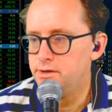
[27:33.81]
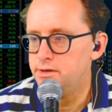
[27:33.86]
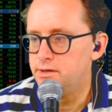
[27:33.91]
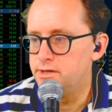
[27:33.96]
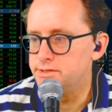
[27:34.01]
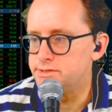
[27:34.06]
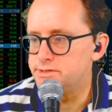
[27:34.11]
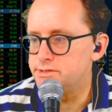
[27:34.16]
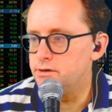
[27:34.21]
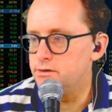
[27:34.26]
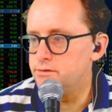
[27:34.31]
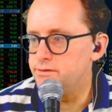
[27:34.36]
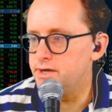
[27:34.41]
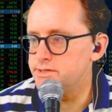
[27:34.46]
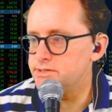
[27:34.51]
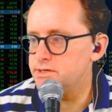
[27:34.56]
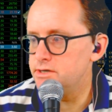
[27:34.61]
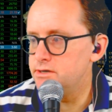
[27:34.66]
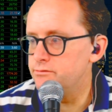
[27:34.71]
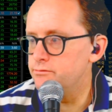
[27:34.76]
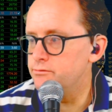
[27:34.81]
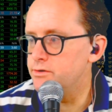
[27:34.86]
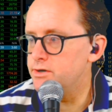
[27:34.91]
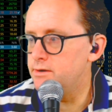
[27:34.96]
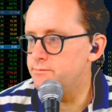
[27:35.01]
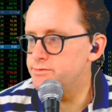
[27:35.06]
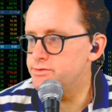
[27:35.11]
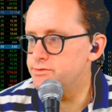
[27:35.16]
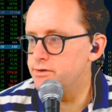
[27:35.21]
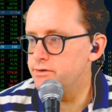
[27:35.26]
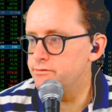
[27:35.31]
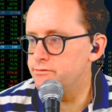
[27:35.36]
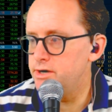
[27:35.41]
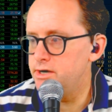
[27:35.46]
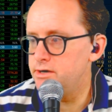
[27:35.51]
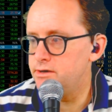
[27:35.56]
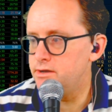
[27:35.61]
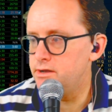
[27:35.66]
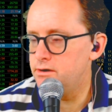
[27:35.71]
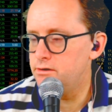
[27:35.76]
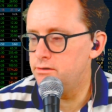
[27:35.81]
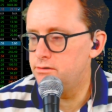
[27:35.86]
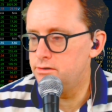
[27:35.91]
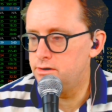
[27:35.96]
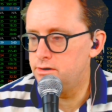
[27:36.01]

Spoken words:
And so that's kind of what I'm doing right now.